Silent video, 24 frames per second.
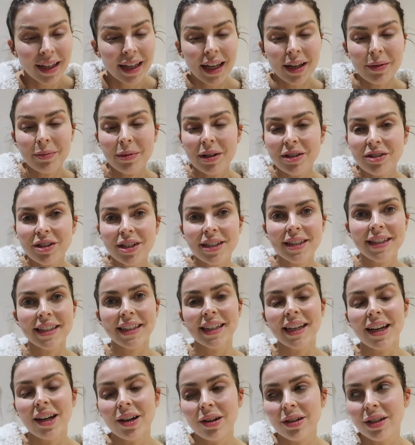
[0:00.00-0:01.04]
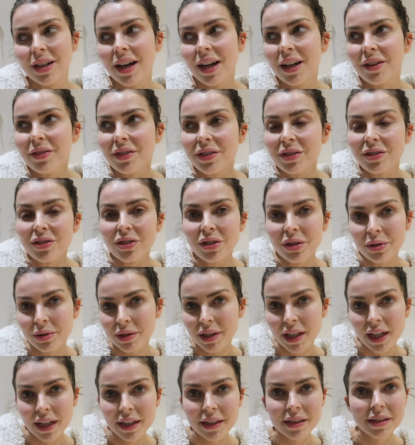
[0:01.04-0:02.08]
in my dressing gown. I feel so
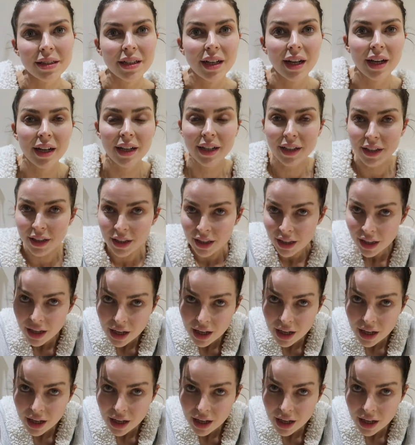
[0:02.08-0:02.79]
tired tonight.